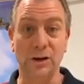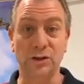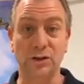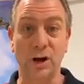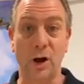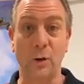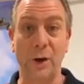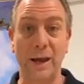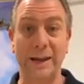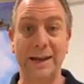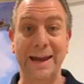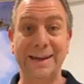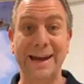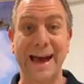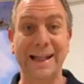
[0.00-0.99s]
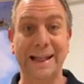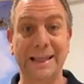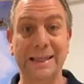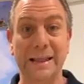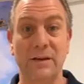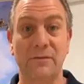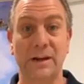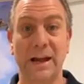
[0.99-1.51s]
show again at
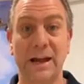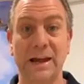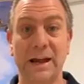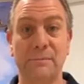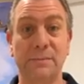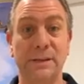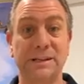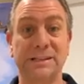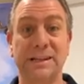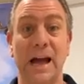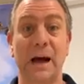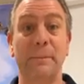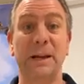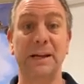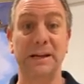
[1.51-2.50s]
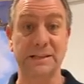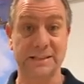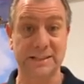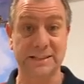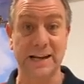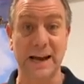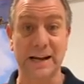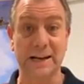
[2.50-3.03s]
11 a.m. this coming
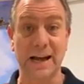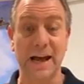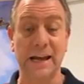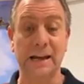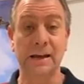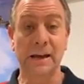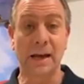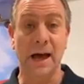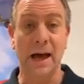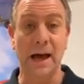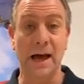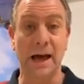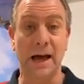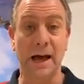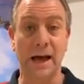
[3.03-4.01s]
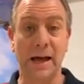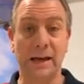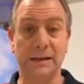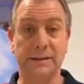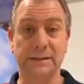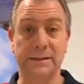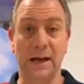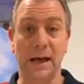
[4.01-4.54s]
Saturday.
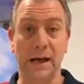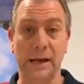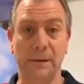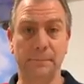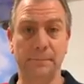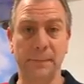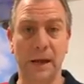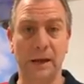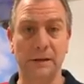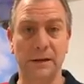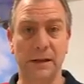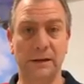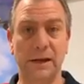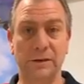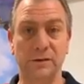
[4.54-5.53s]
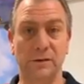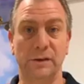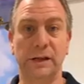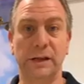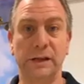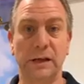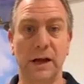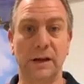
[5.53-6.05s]
And that's
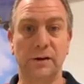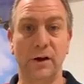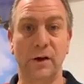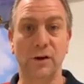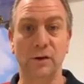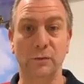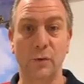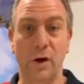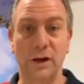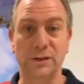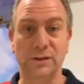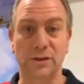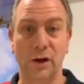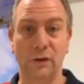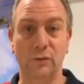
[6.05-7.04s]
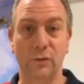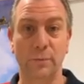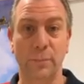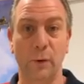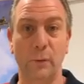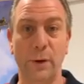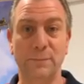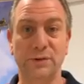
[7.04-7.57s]
on the Know Your Rights
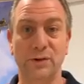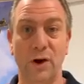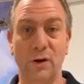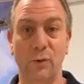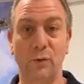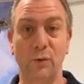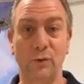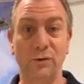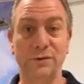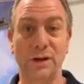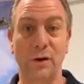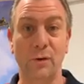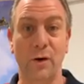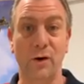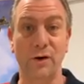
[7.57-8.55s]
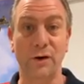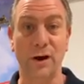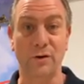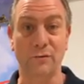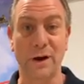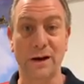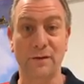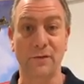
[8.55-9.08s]
group website, or also on
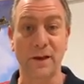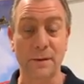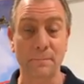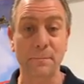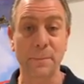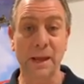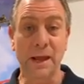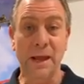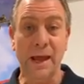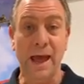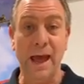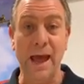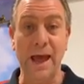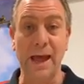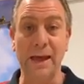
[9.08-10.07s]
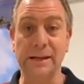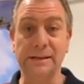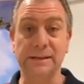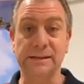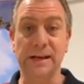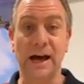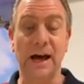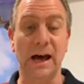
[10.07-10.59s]
Rad FM.
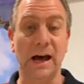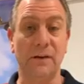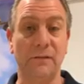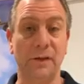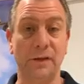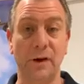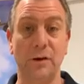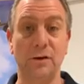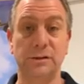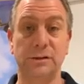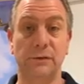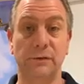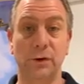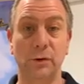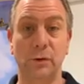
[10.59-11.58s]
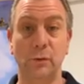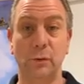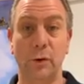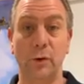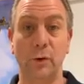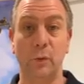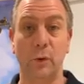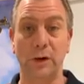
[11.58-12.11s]
And for those of you
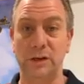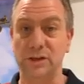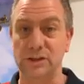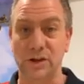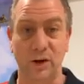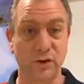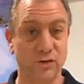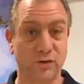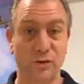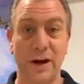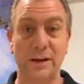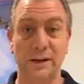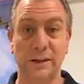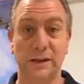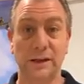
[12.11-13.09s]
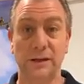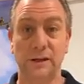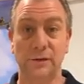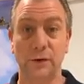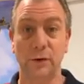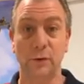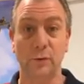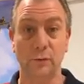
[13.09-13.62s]
who want to just go straight to the
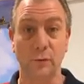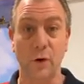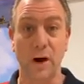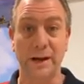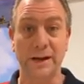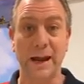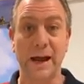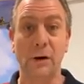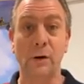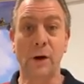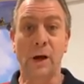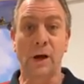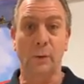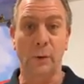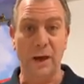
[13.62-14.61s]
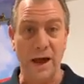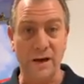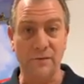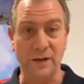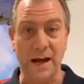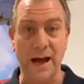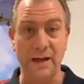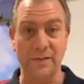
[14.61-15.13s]
interview right now, we
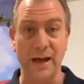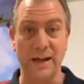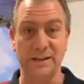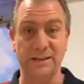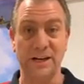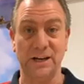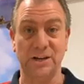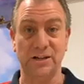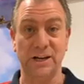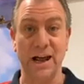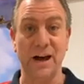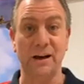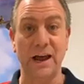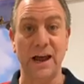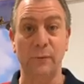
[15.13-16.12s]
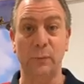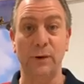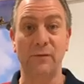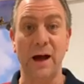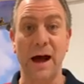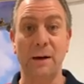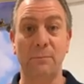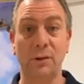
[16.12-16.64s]
have cut that section out and
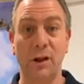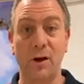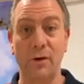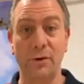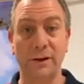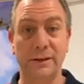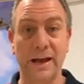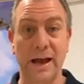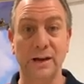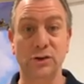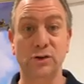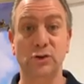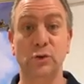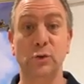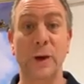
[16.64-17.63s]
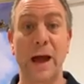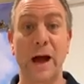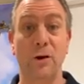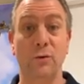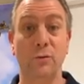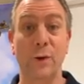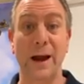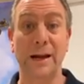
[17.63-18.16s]
we've uploaded that to
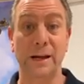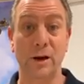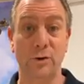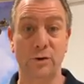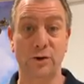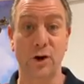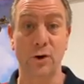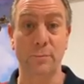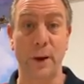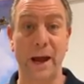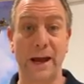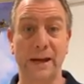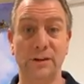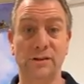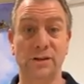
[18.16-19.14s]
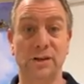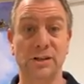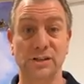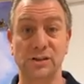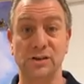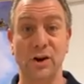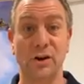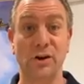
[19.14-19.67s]
our radio show page. So
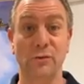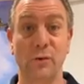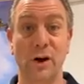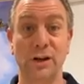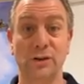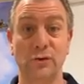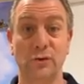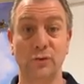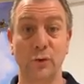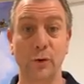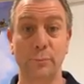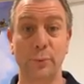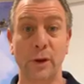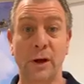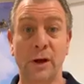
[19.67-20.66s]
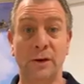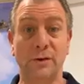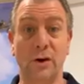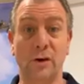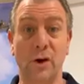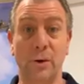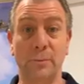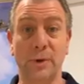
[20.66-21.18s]
just
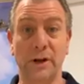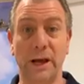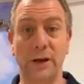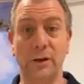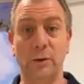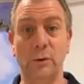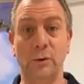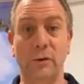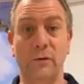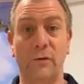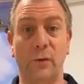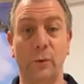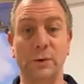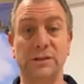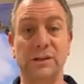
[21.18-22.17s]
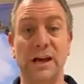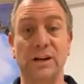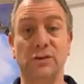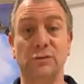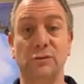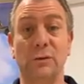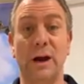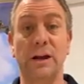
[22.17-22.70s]

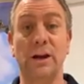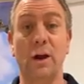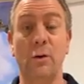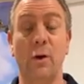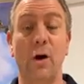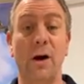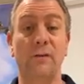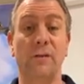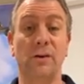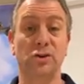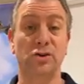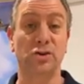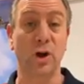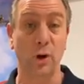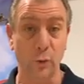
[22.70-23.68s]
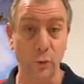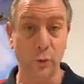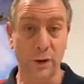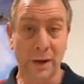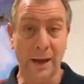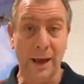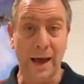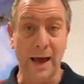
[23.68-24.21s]
knowyourrightsgroup.com.au/radio-show,
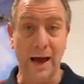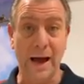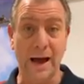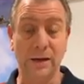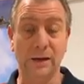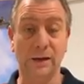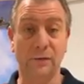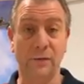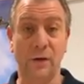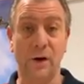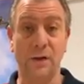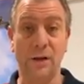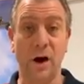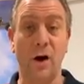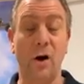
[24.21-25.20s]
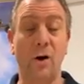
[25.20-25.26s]
and you can find the